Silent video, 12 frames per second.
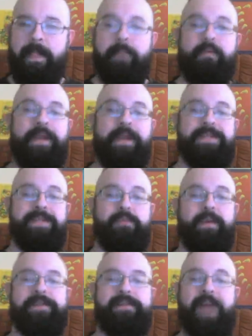Priests
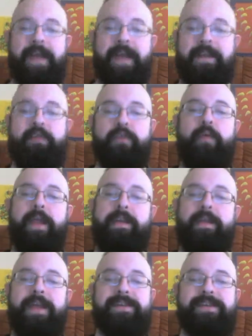were designed and
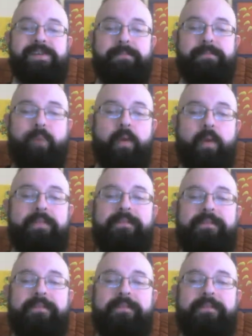created as a support